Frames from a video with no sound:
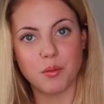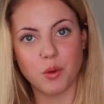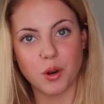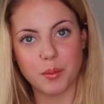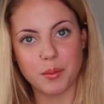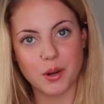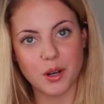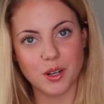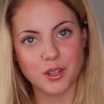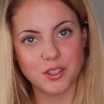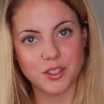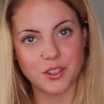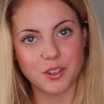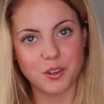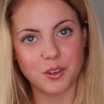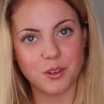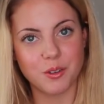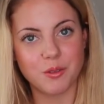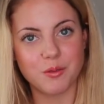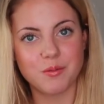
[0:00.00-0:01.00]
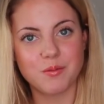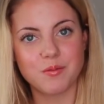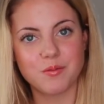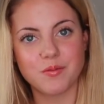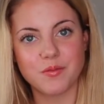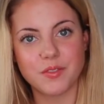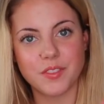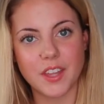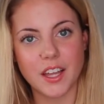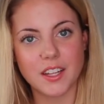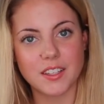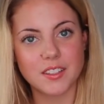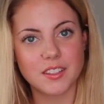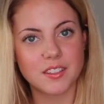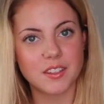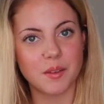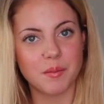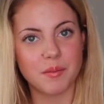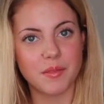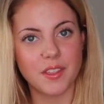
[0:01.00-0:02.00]
more personal. That's
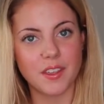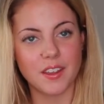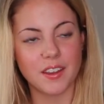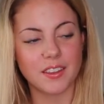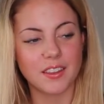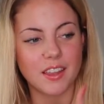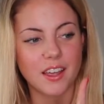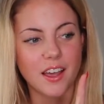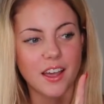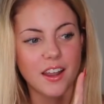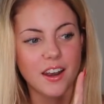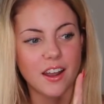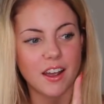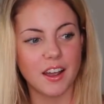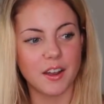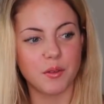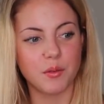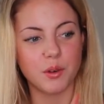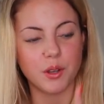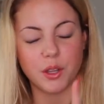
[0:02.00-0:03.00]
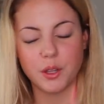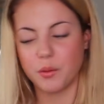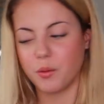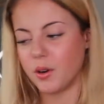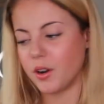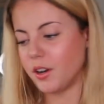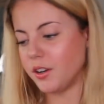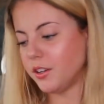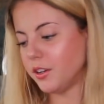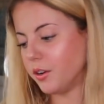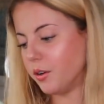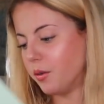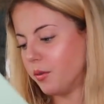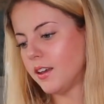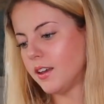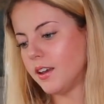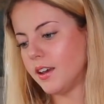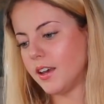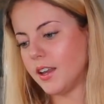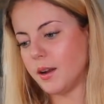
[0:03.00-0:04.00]
something that I really want to do,
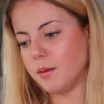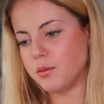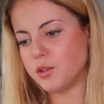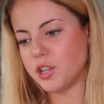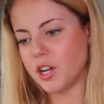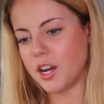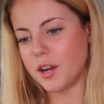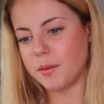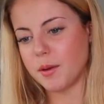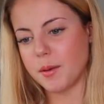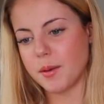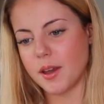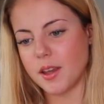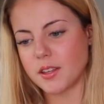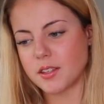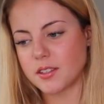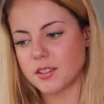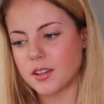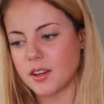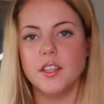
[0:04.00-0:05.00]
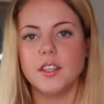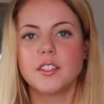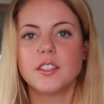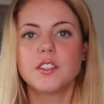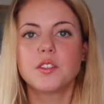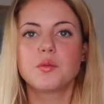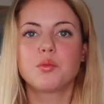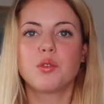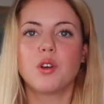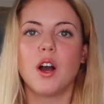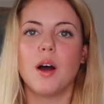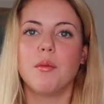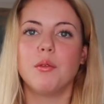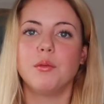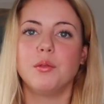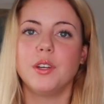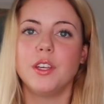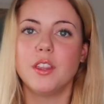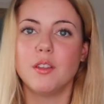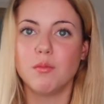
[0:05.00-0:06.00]
and I'm trying my best. This is
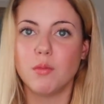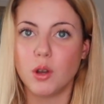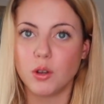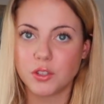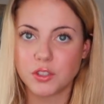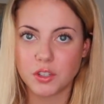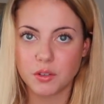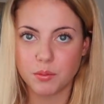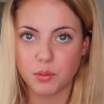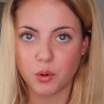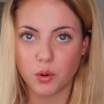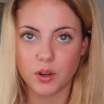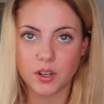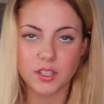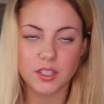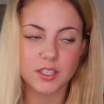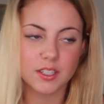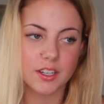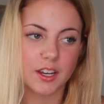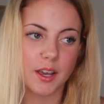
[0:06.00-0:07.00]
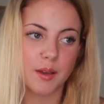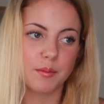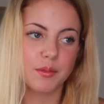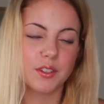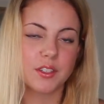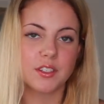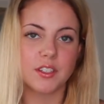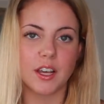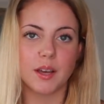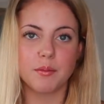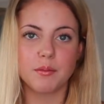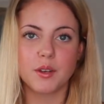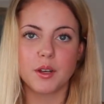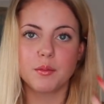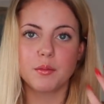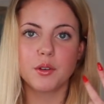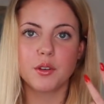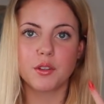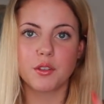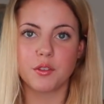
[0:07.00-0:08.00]
probably the most important step. Step
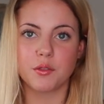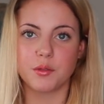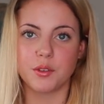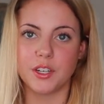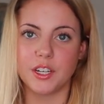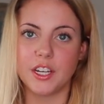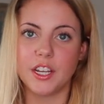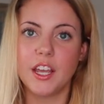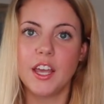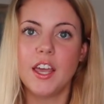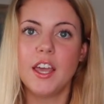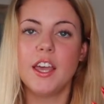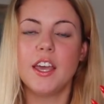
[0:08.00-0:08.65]
number 3